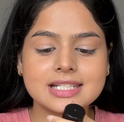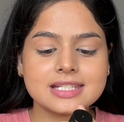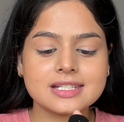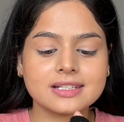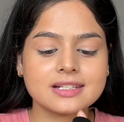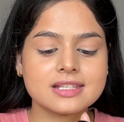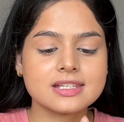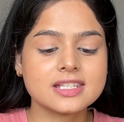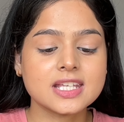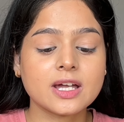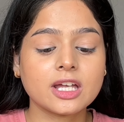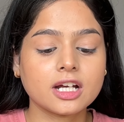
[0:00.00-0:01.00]
this is
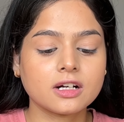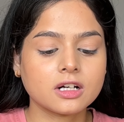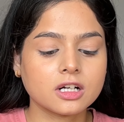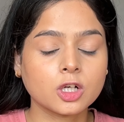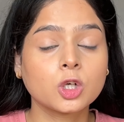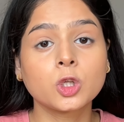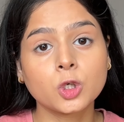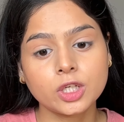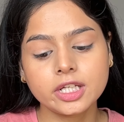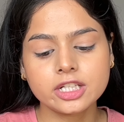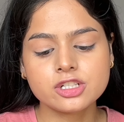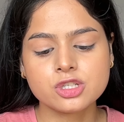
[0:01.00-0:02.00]
their
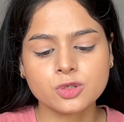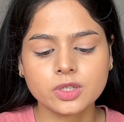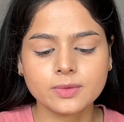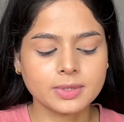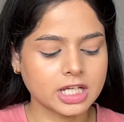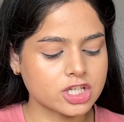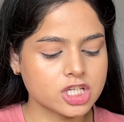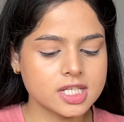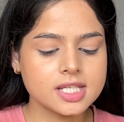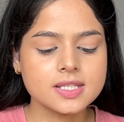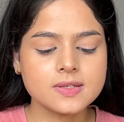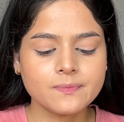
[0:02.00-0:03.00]
glowy dewy
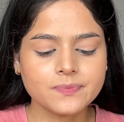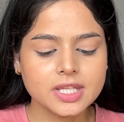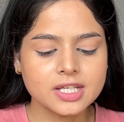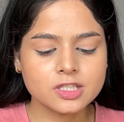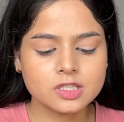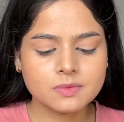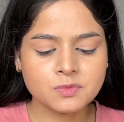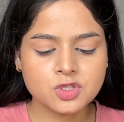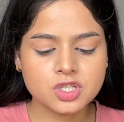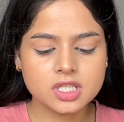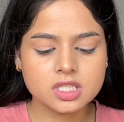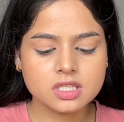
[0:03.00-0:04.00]
blushes. So I'm
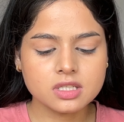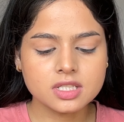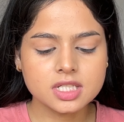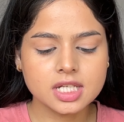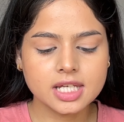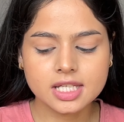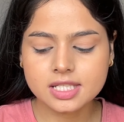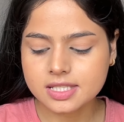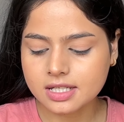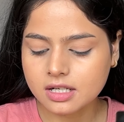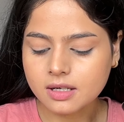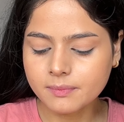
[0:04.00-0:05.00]
just going to take
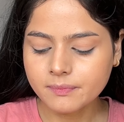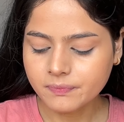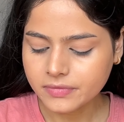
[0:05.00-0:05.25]
some.